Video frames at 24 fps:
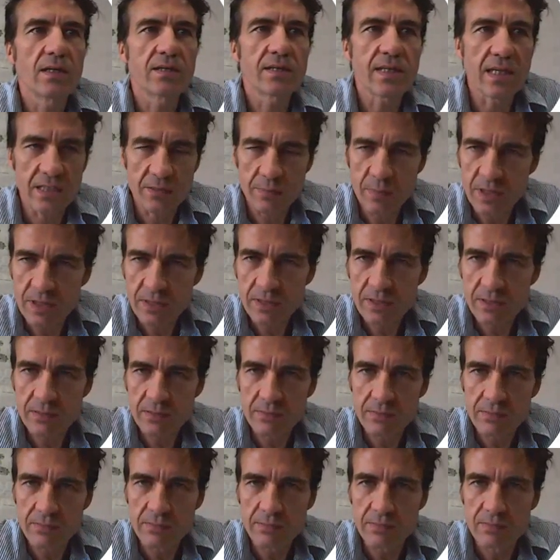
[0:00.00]

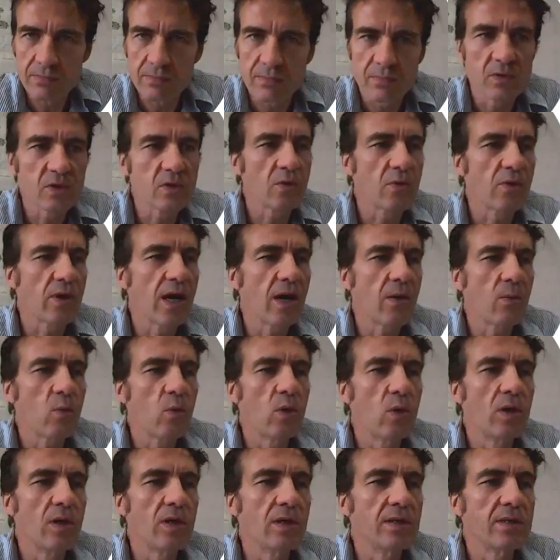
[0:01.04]
assessment. So that
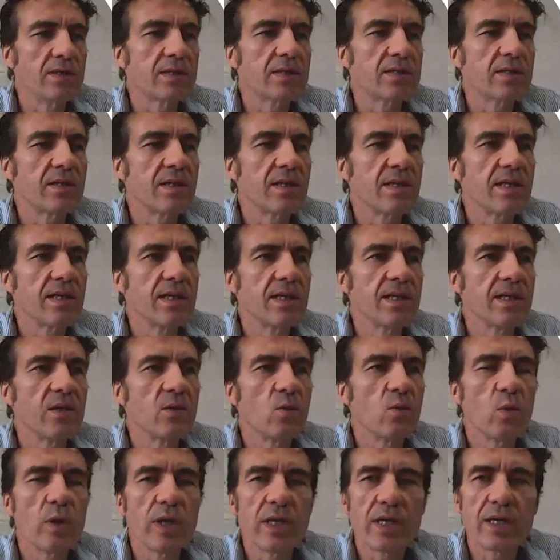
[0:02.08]
was
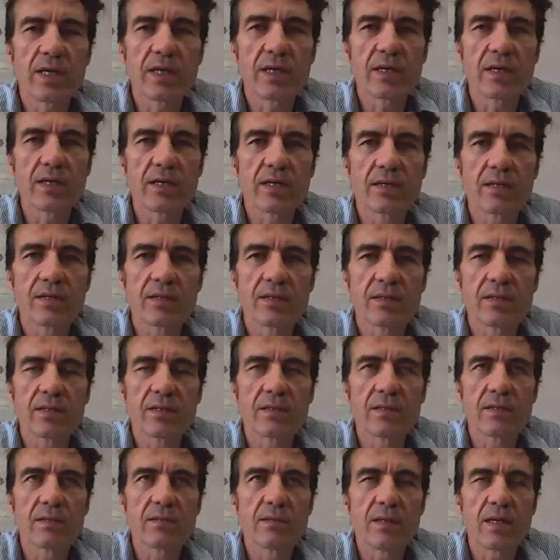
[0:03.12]
the week
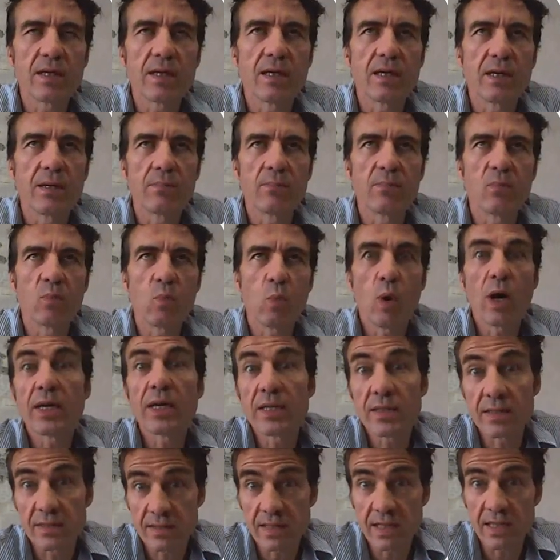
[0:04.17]

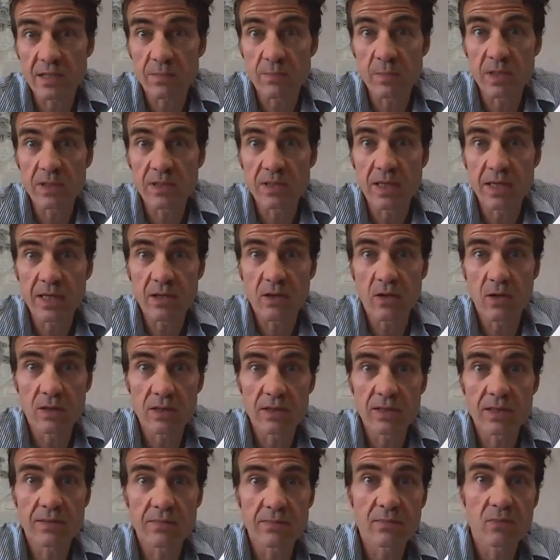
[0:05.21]
1 assessment, I
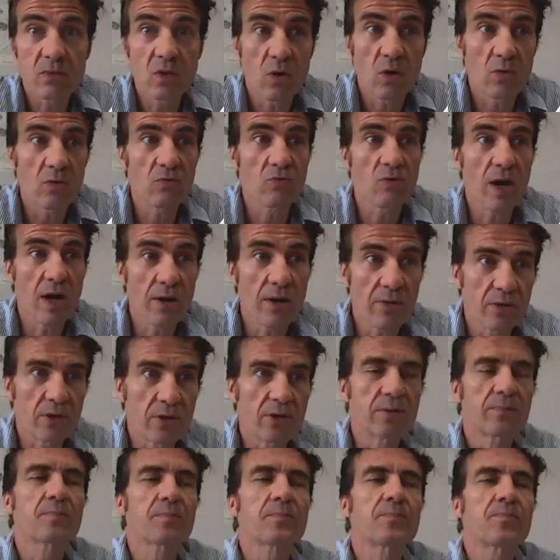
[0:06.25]
called it, or
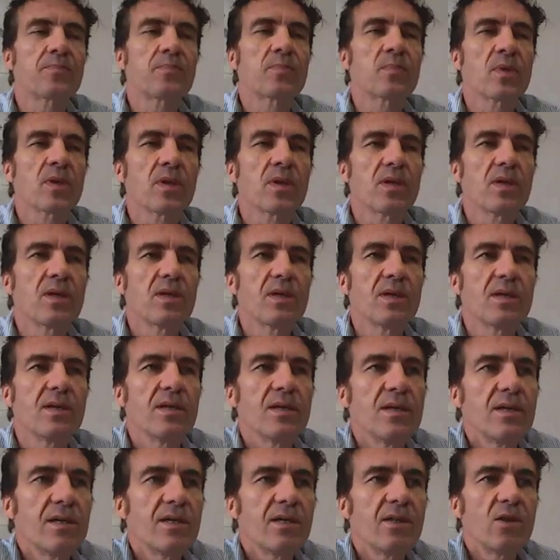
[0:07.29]
rather
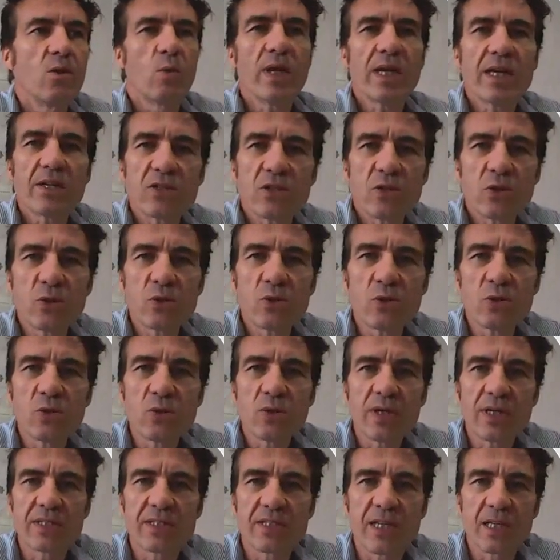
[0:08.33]
the week
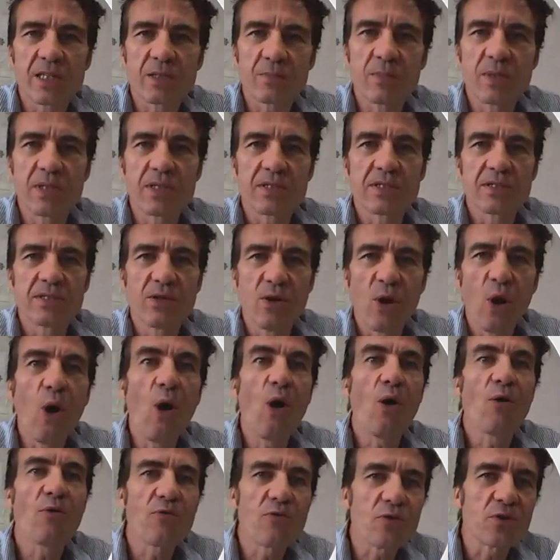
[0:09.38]
2 assessment
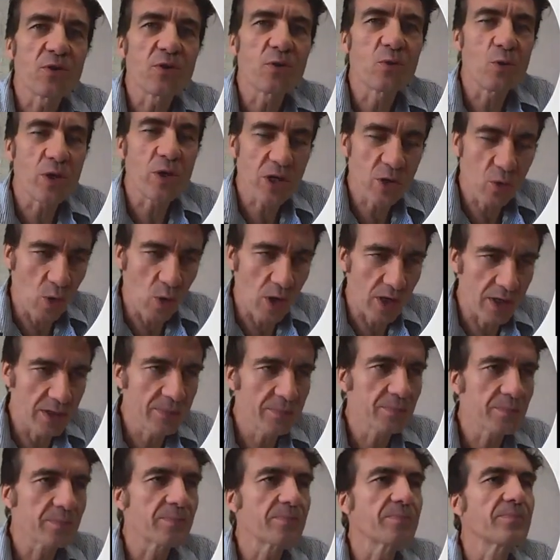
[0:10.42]
of week
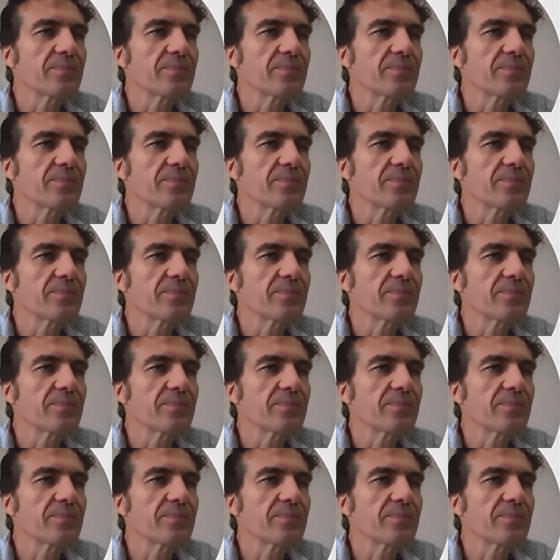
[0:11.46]
1,